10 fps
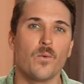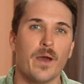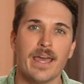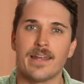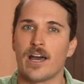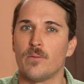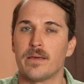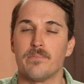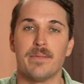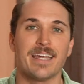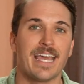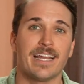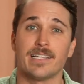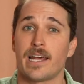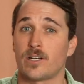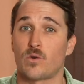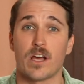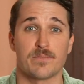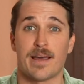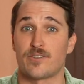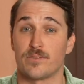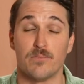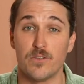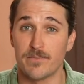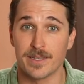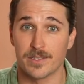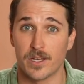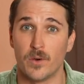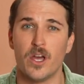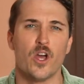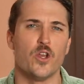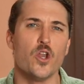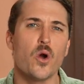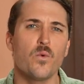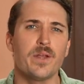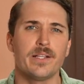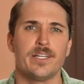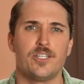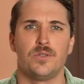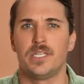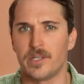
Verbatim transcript: way in helping mitigate a lot of cross mattress movement, so no real issues